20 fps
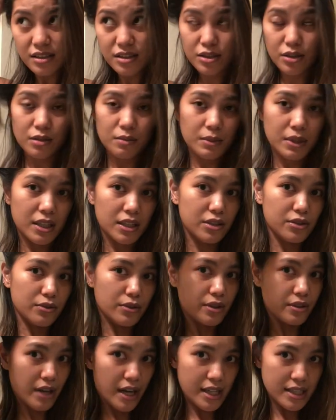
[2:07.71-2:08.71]
So I'm gonna
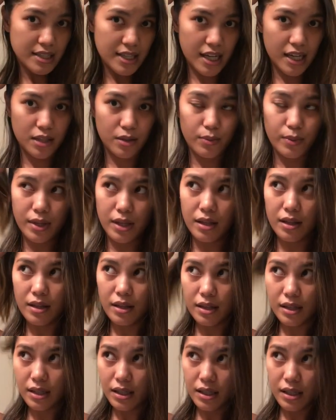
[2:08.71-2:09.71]
do the right side with,
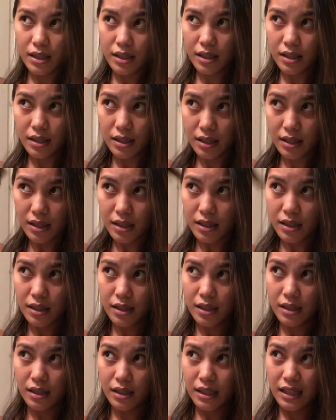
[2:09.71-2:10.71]

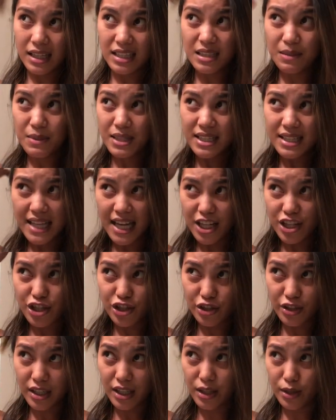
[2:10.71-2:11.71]
kasi mas
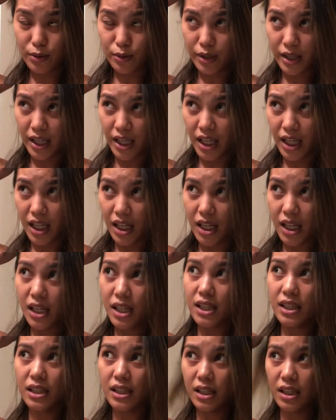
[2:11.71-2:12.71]
natural looking.
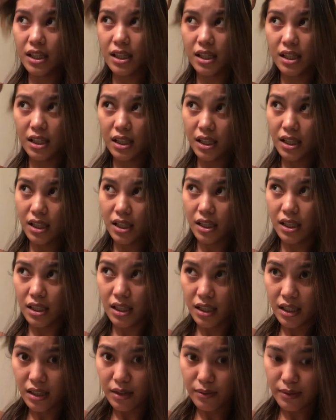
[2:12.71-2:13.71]

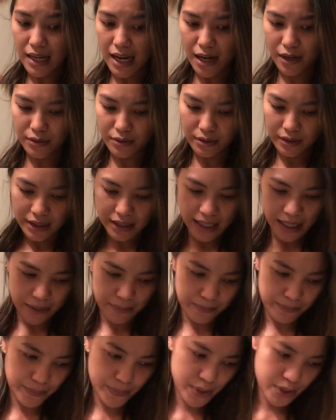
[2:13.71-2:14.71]
Wala akong
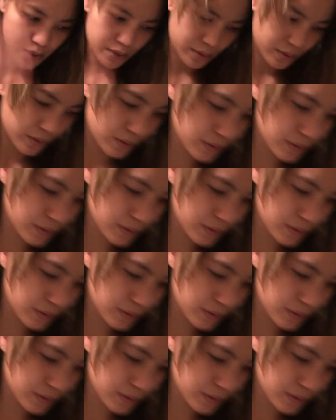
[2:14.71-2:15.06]
clamp, so